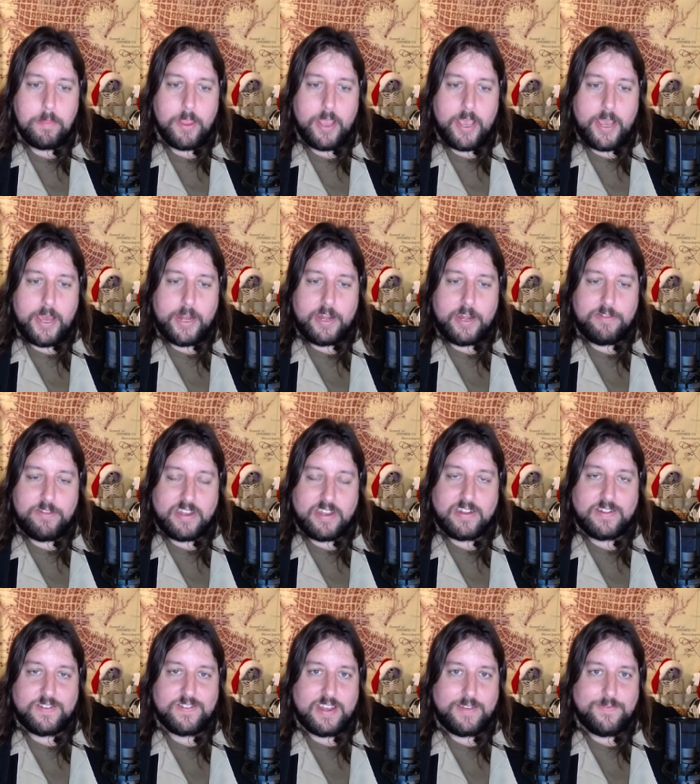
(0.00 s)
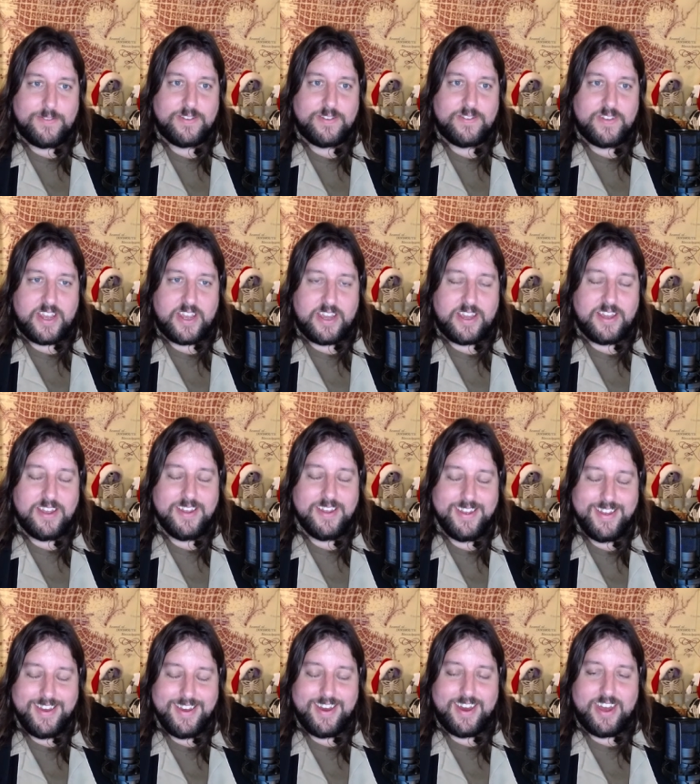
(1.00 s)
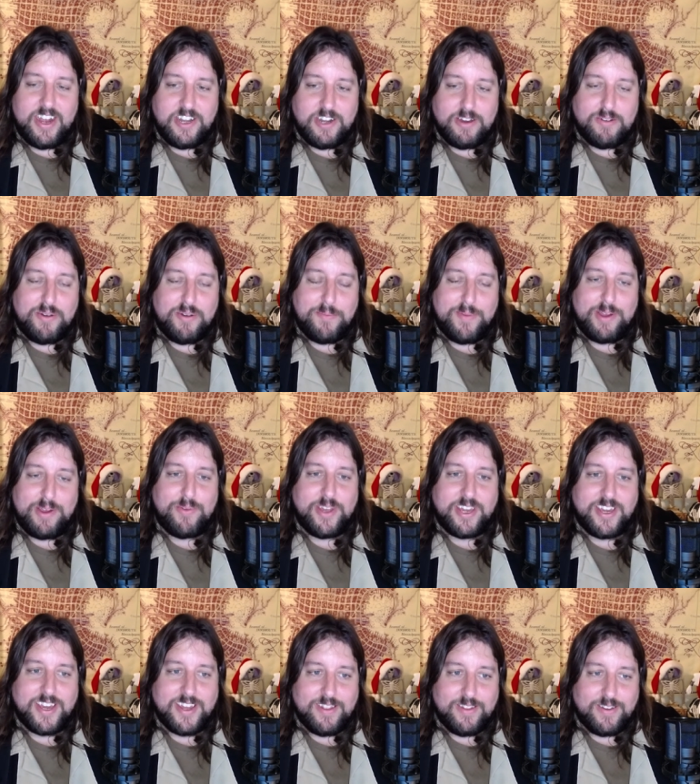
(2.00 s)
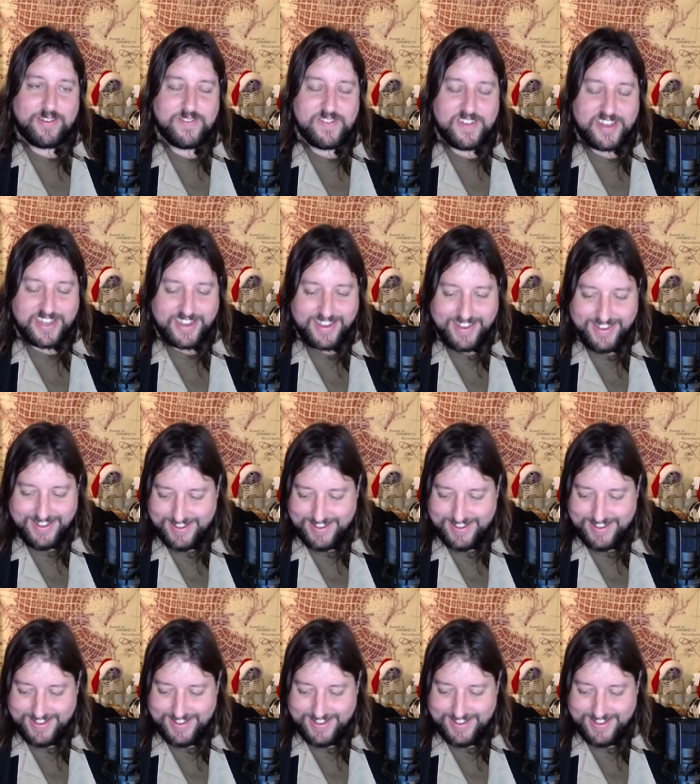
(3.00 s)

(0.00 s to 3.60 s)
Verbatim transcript: And I think it's safe to say I know what my weekend looks like.